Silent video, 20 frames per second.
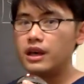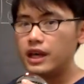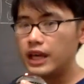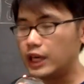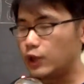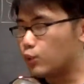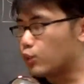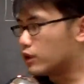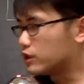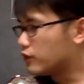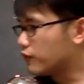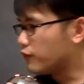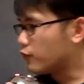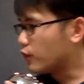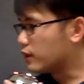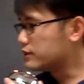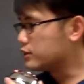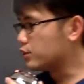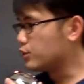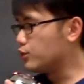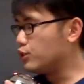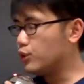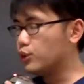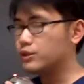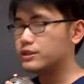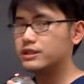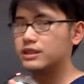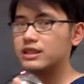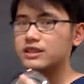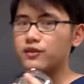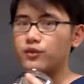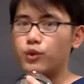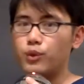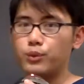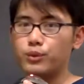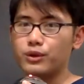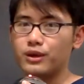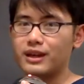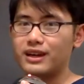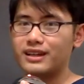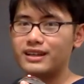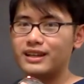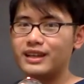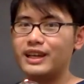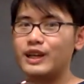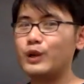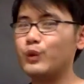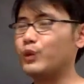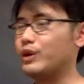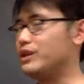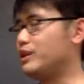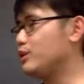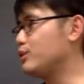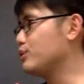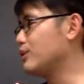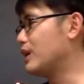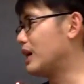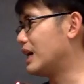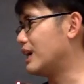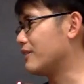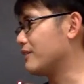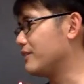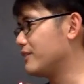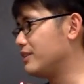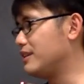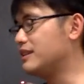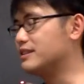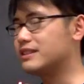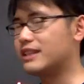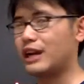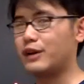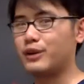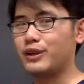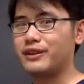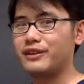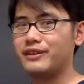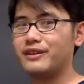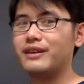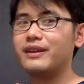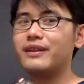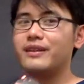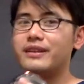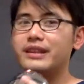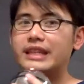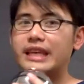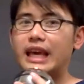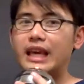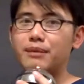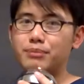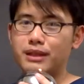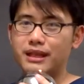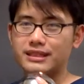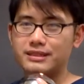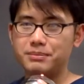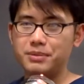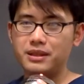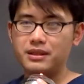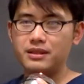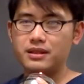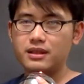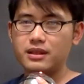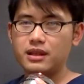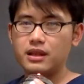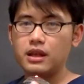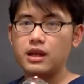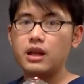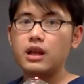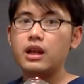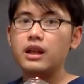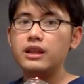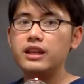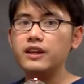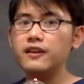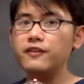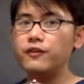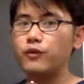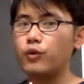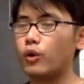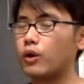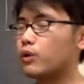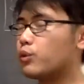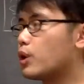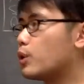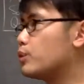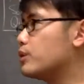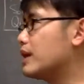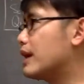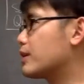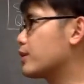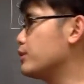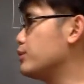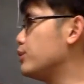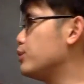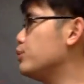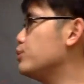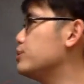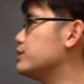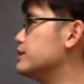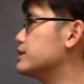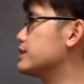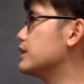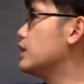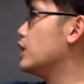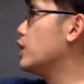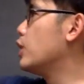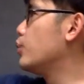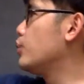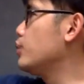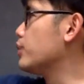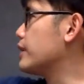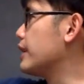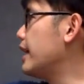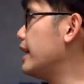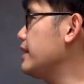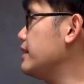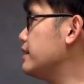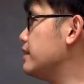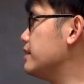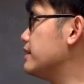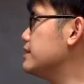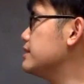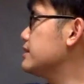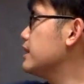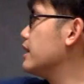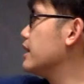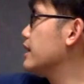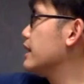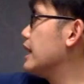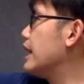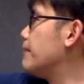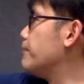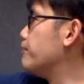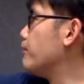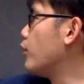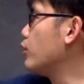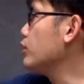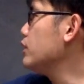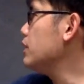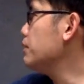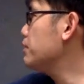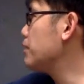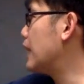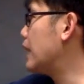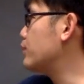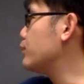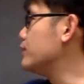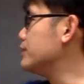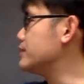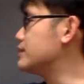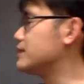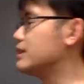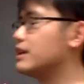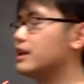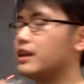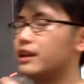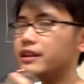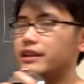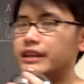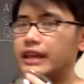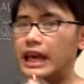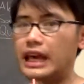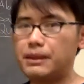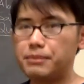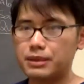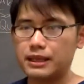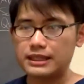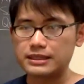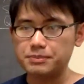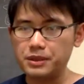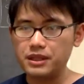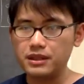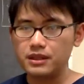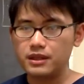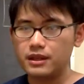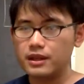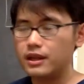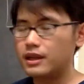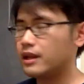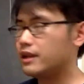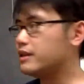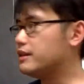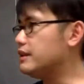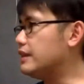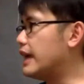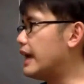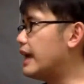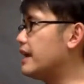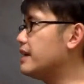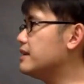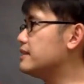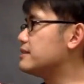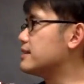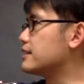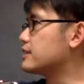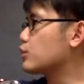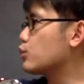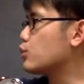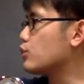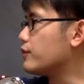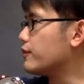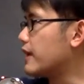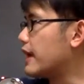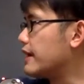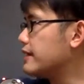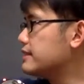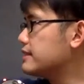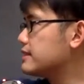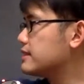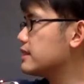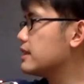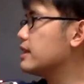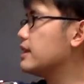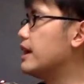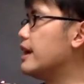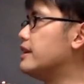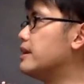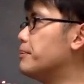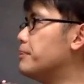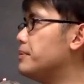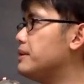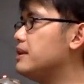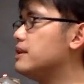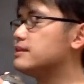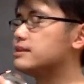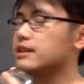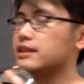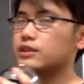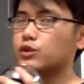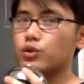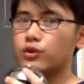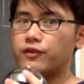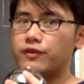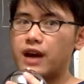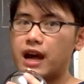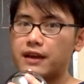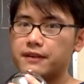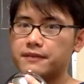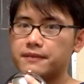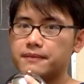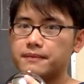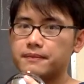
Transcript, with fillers: In order for us to use this formula, we need to have this guy right here, the a plus b. Therefore, what we are going to do is, we will take this and multiply with the a plus b. The a is the square of x, and the b is the square of 5.